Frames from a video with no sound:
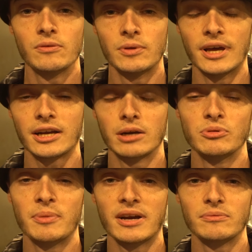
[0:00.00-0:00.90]
when that
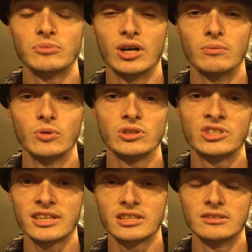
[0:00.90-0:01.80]
comes back from Tom Woods,
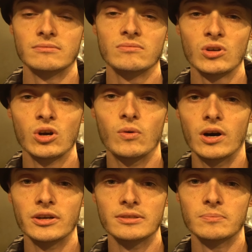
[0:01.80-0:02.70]
that can go
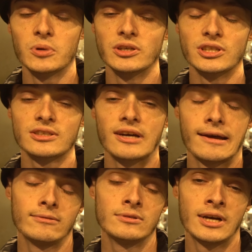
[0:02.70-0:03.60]
on and project
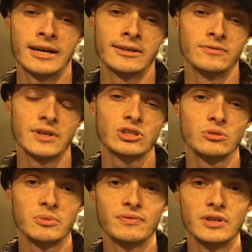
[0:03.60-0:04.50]
high elevation
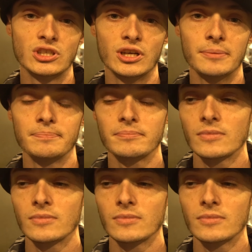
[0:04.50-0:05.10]
will be finished up.